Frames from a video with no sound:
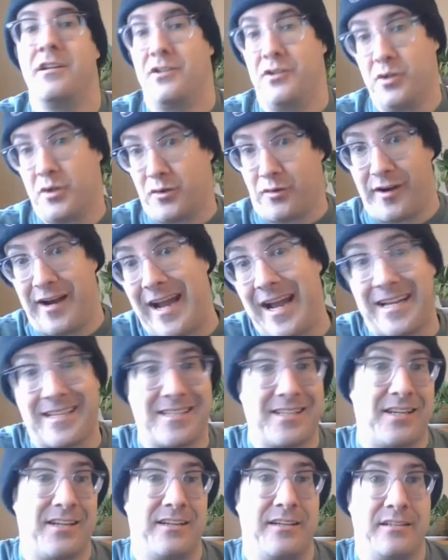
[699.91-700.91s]
Tuukka
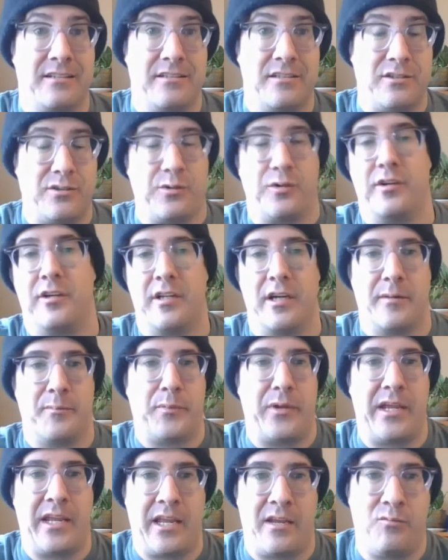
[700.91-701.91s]
Rask suited
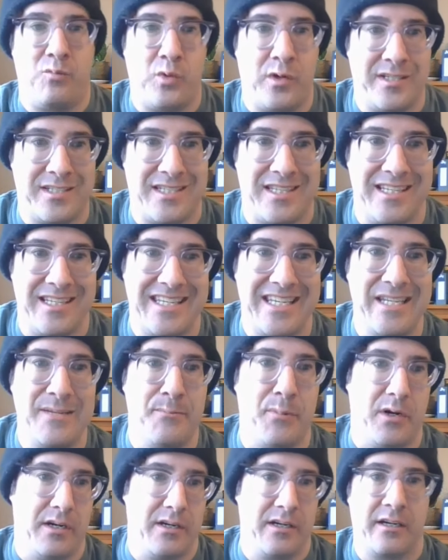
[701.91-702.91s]
up and was the
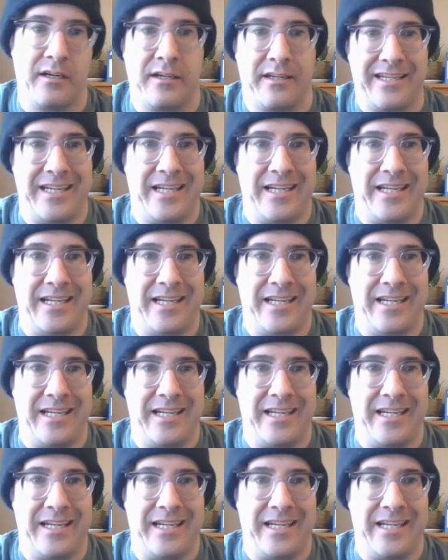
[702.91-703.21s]
E-bug